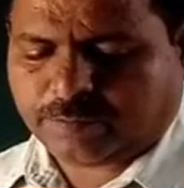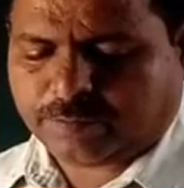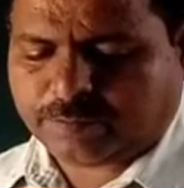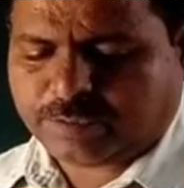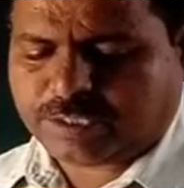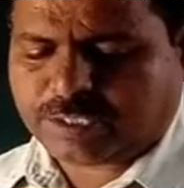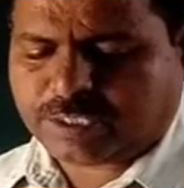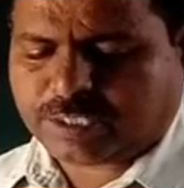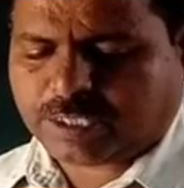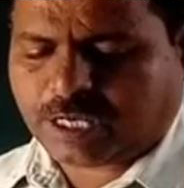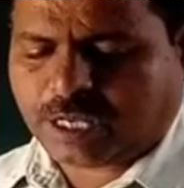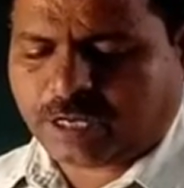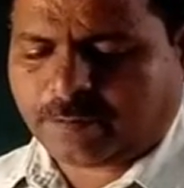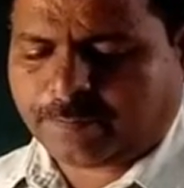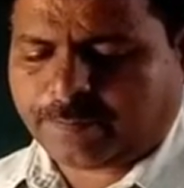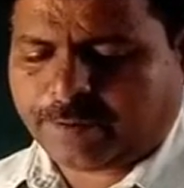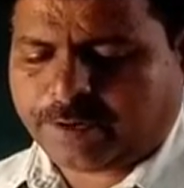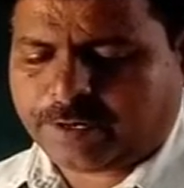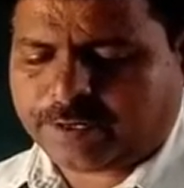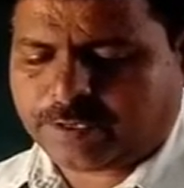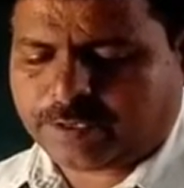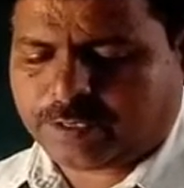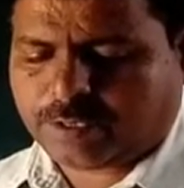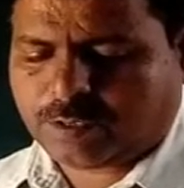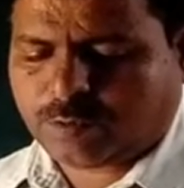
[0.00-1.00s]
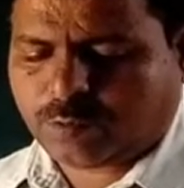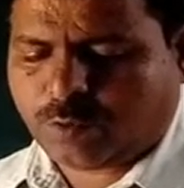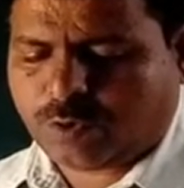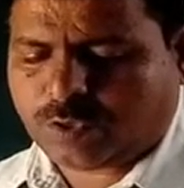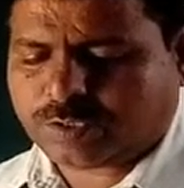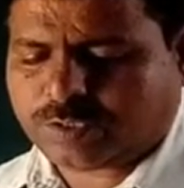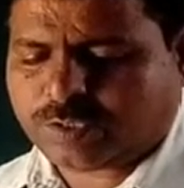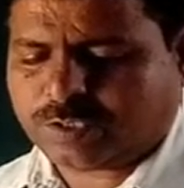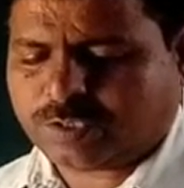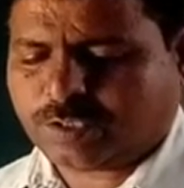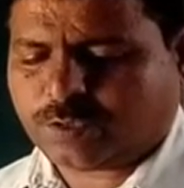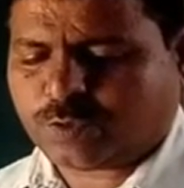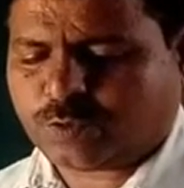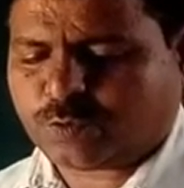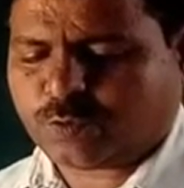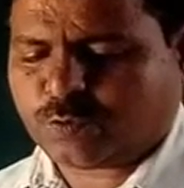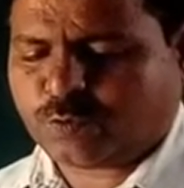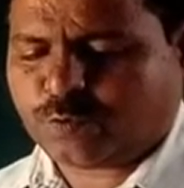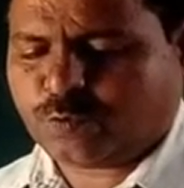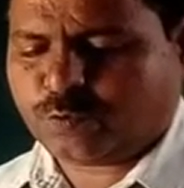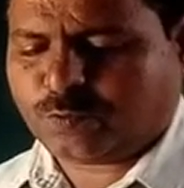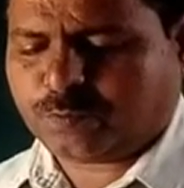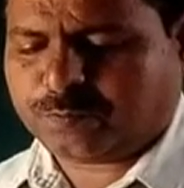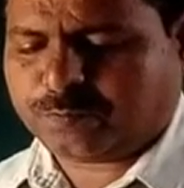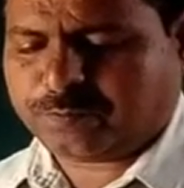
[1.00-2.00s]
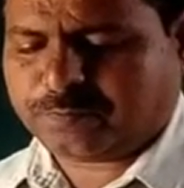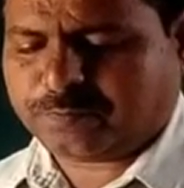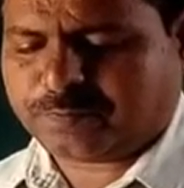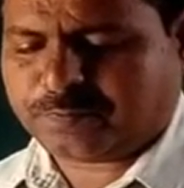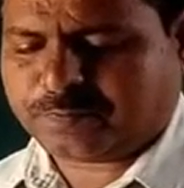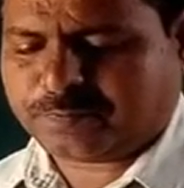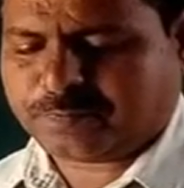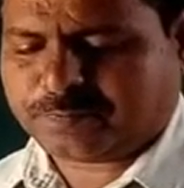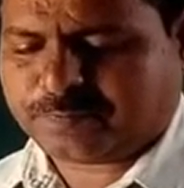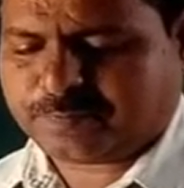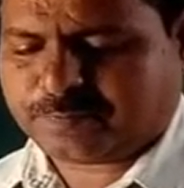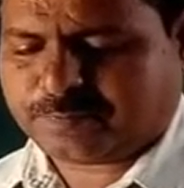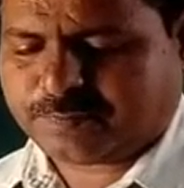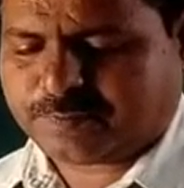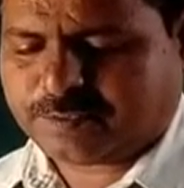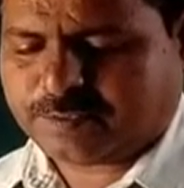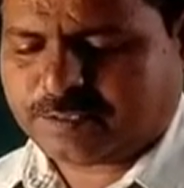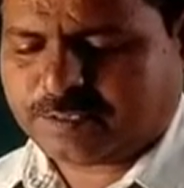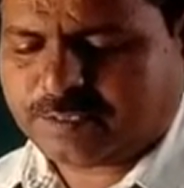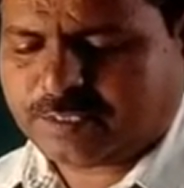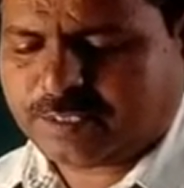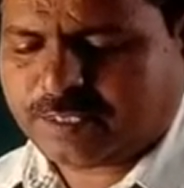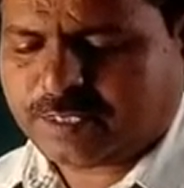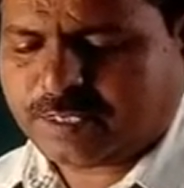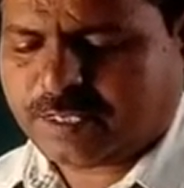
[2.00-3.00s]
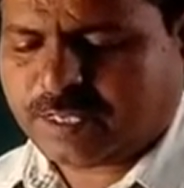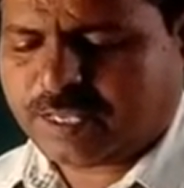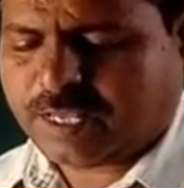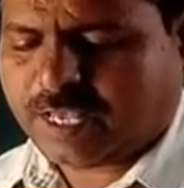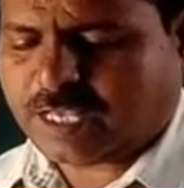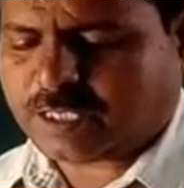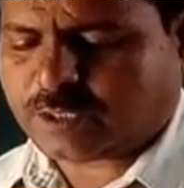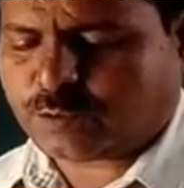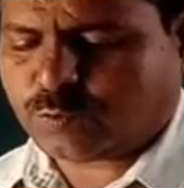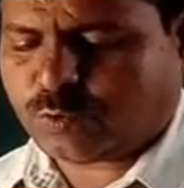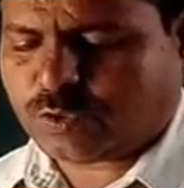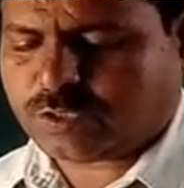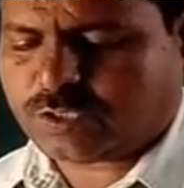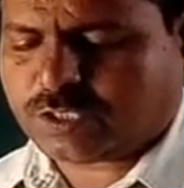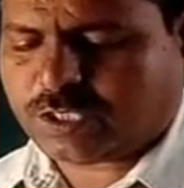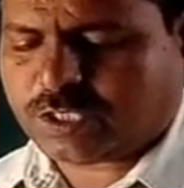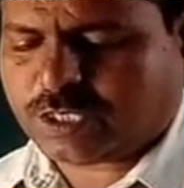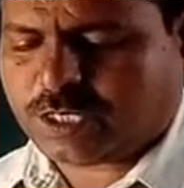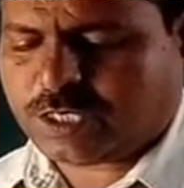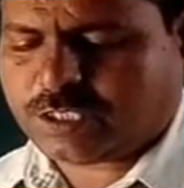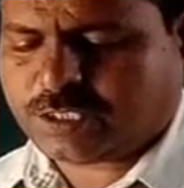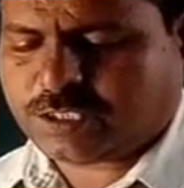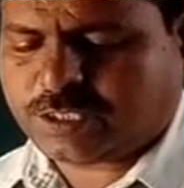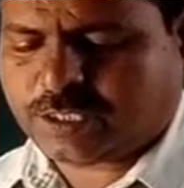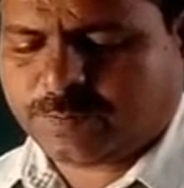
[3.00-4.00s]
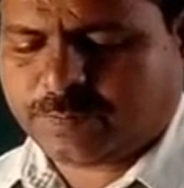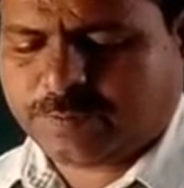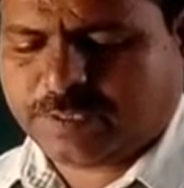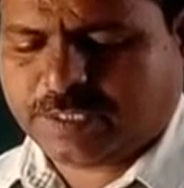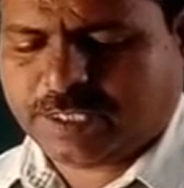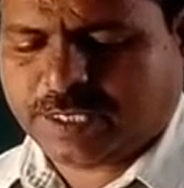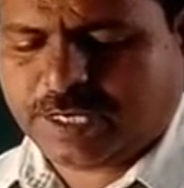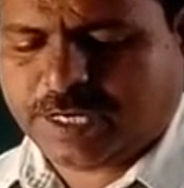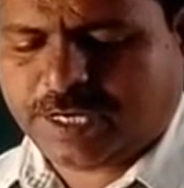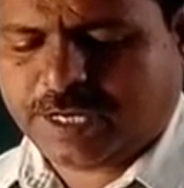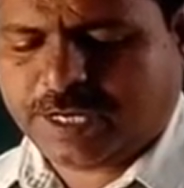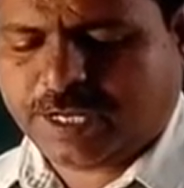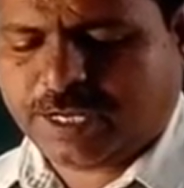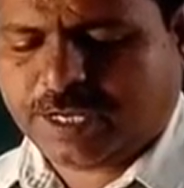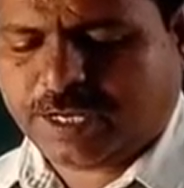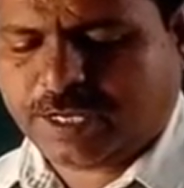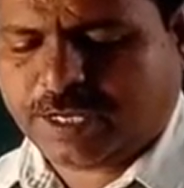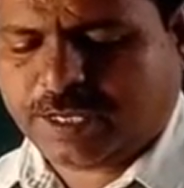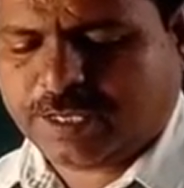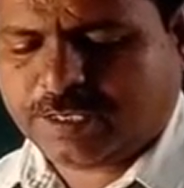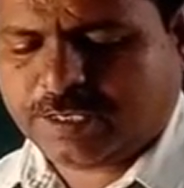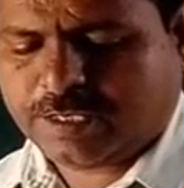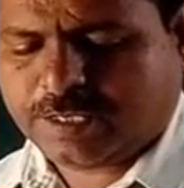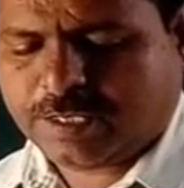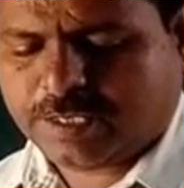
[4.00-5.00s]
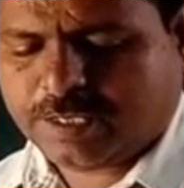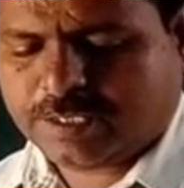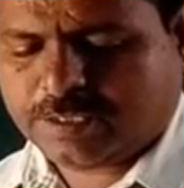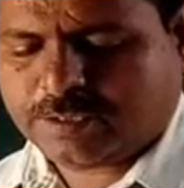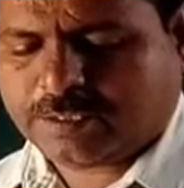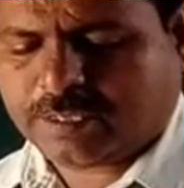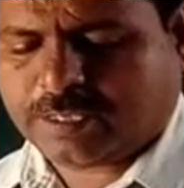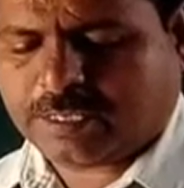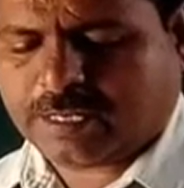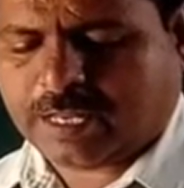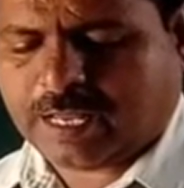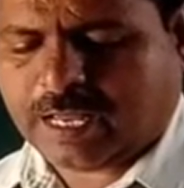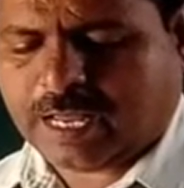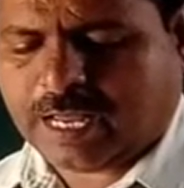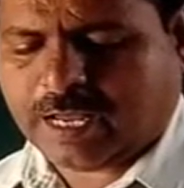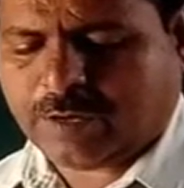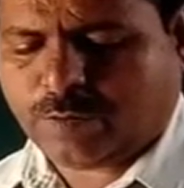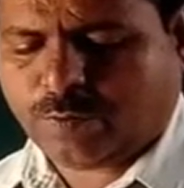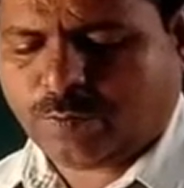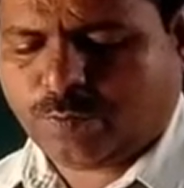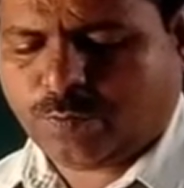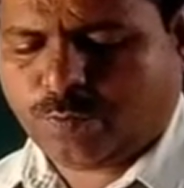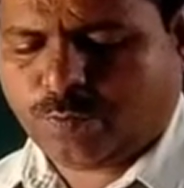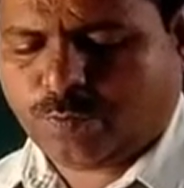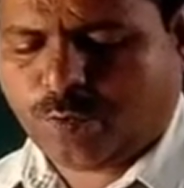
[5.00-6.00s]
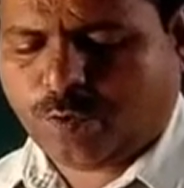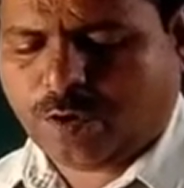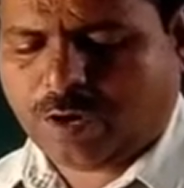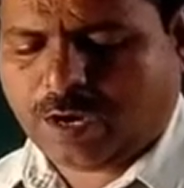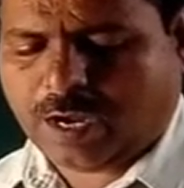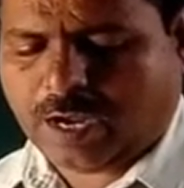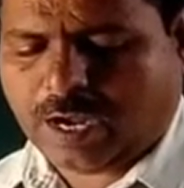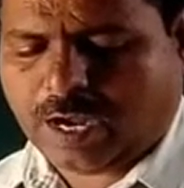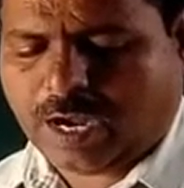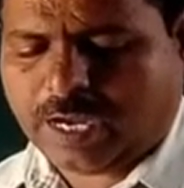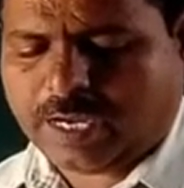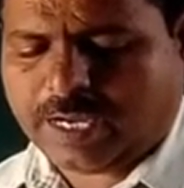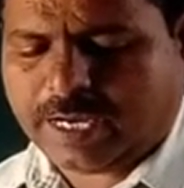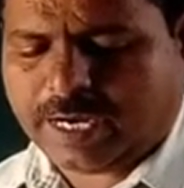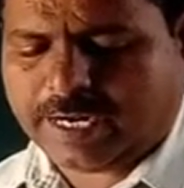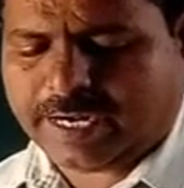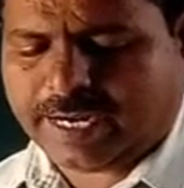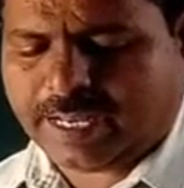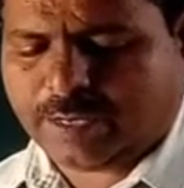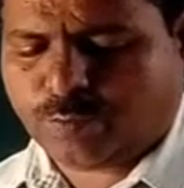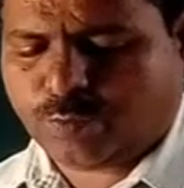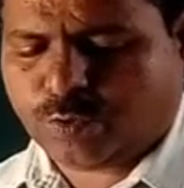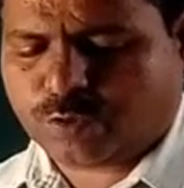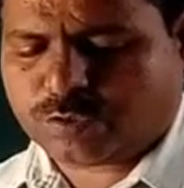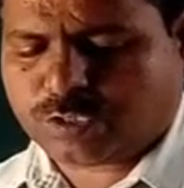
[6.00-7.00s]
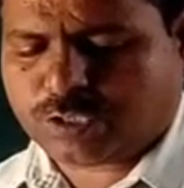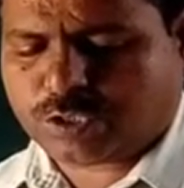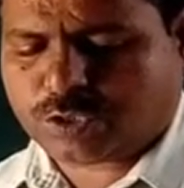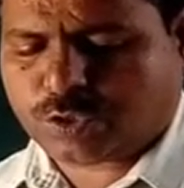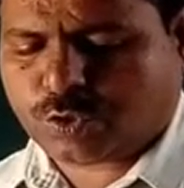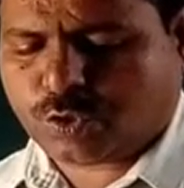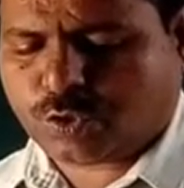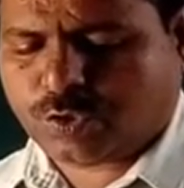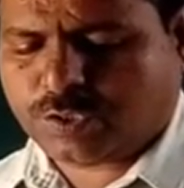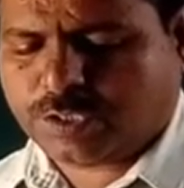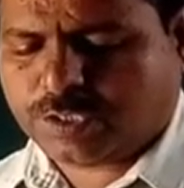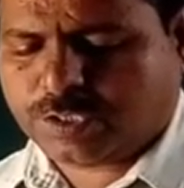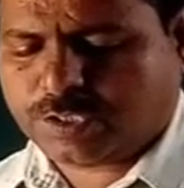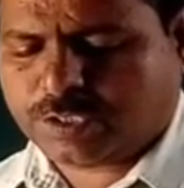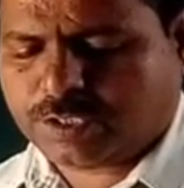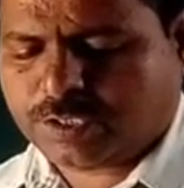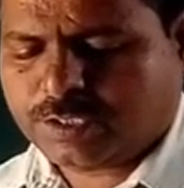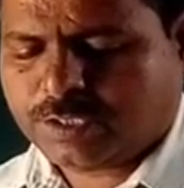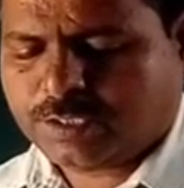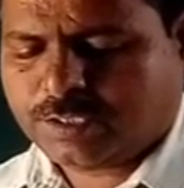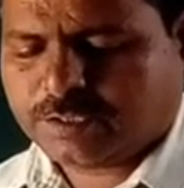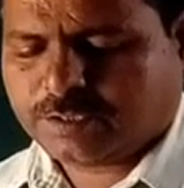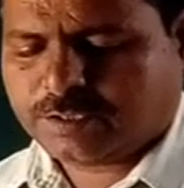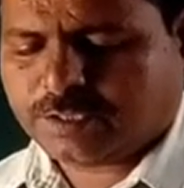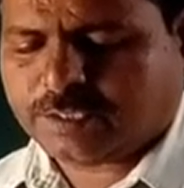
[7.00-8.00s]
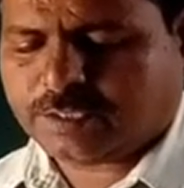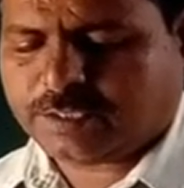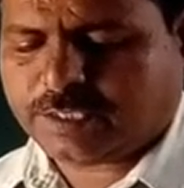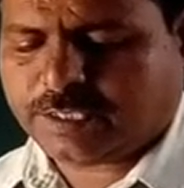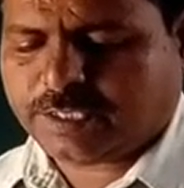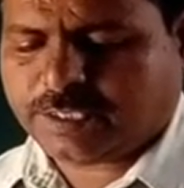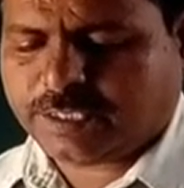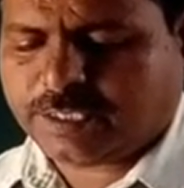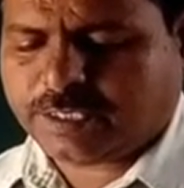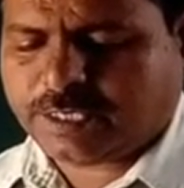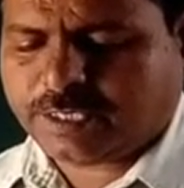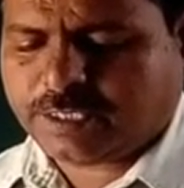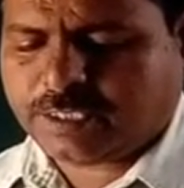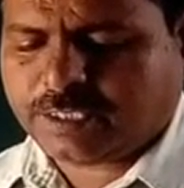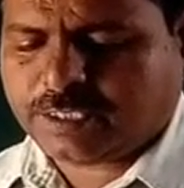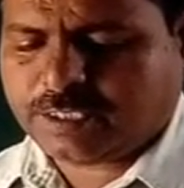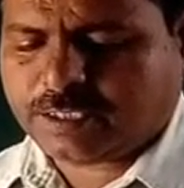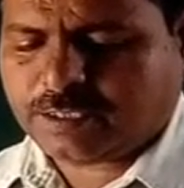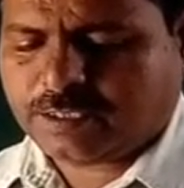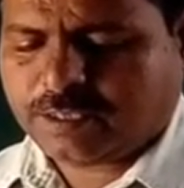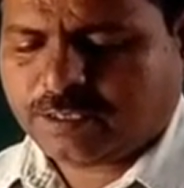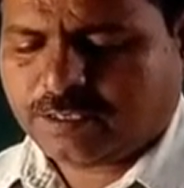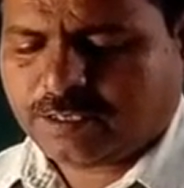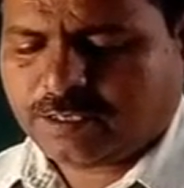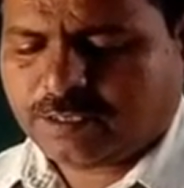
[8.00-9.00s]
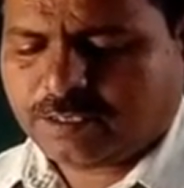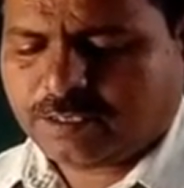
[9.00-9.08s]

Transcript: Mr. Carpenter was in the room. As was the custom in India, then I was astonished that they didn't